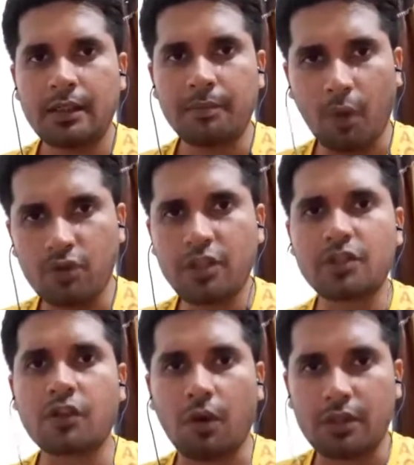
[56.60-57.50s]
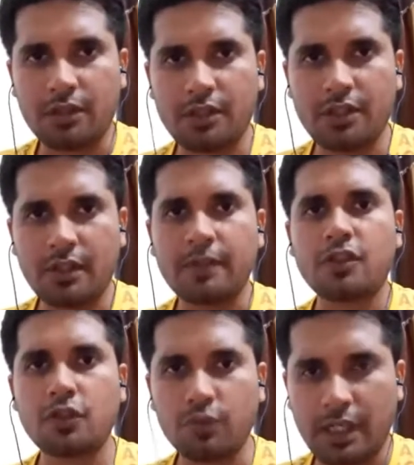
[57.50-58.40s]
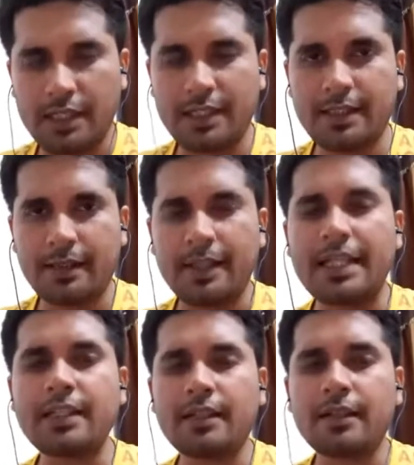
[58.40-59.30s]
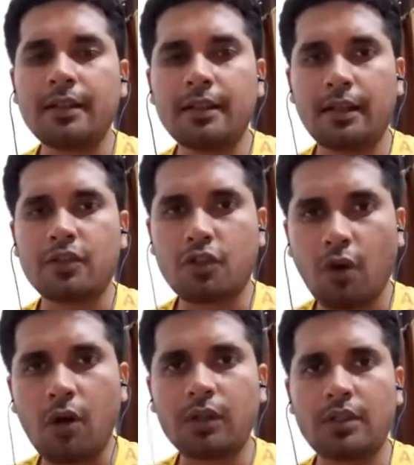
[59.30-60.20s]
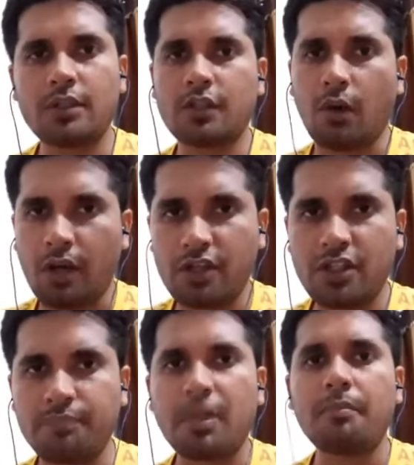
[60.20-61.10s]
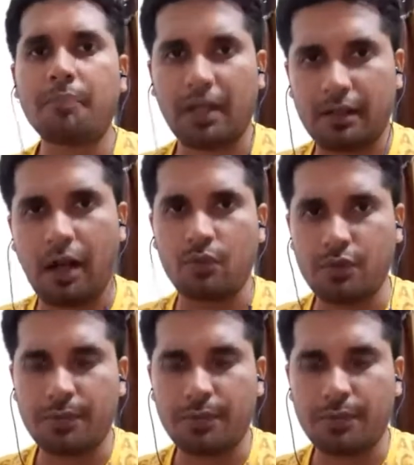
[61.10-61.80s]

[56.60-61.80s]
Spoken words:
Bahujan scholars and students need a strong scholarship background.